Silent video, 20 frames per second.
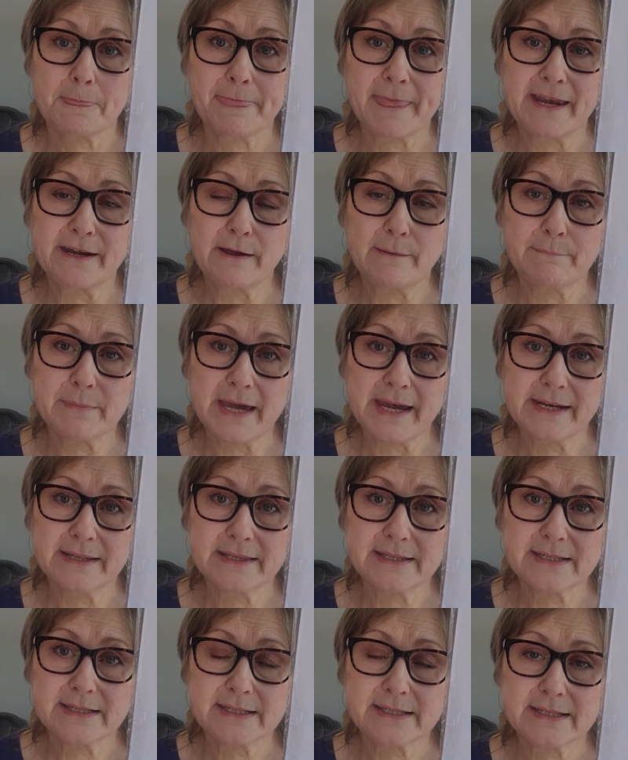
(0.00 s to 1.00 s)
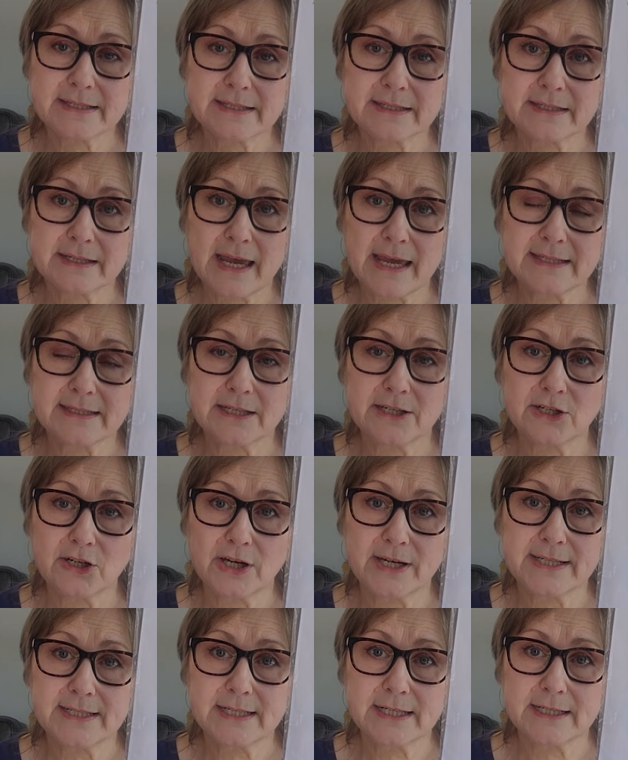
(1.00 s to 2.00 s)
and I made this as a
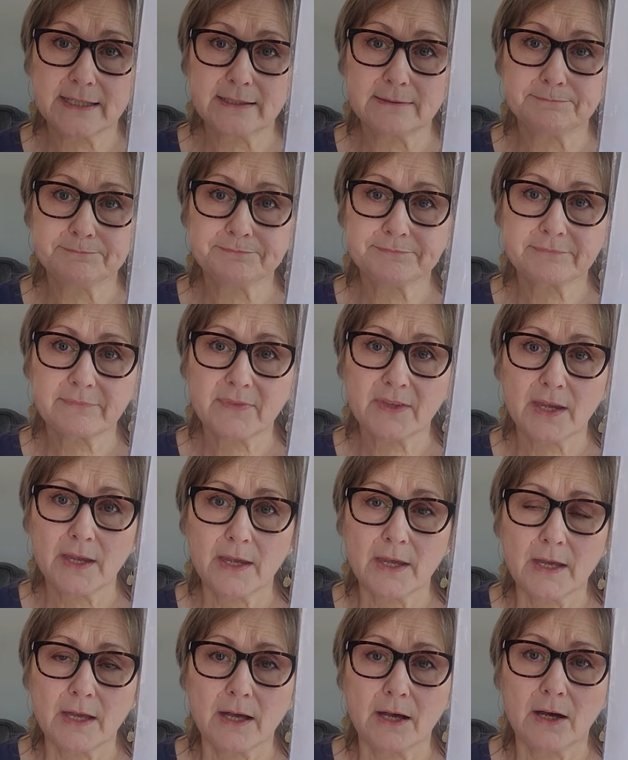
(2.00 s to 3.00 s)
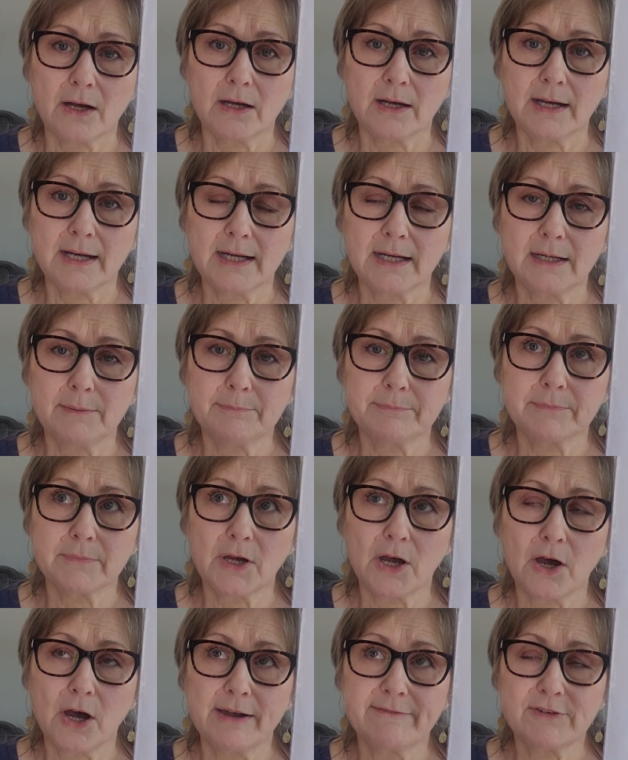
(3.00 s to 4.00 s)
nightie.
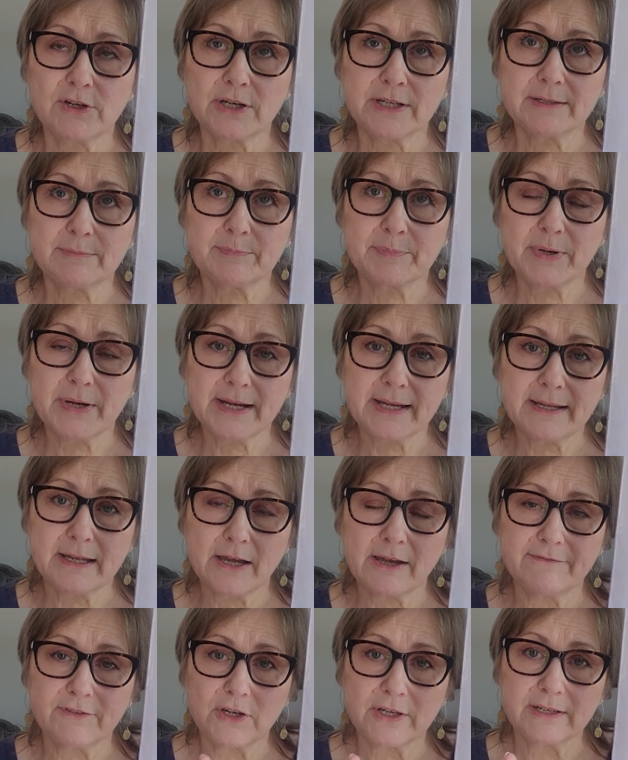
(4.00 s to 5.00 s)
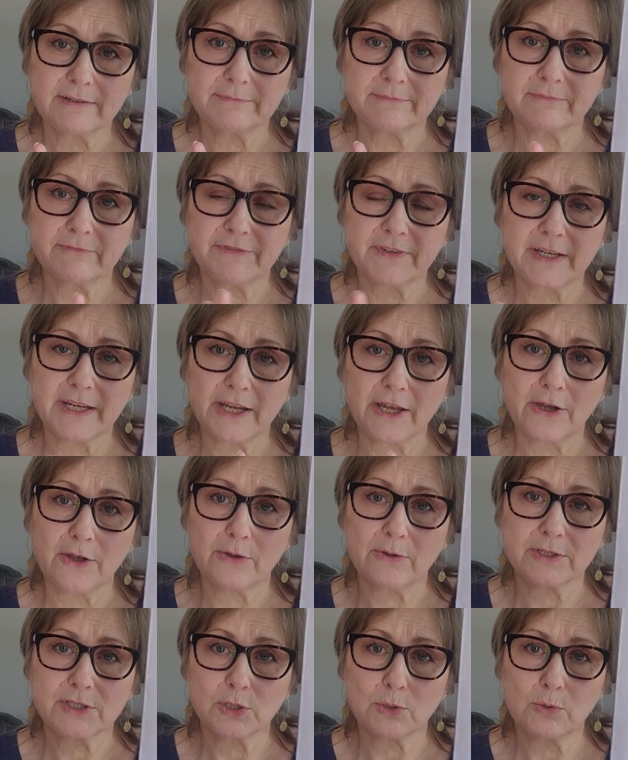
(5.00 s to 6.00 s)
I've got a
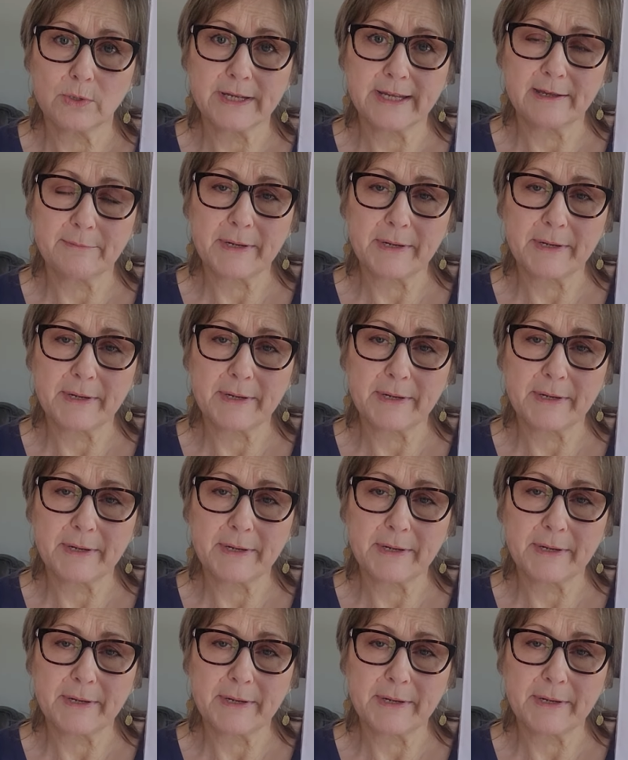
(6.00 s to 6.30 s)
video talking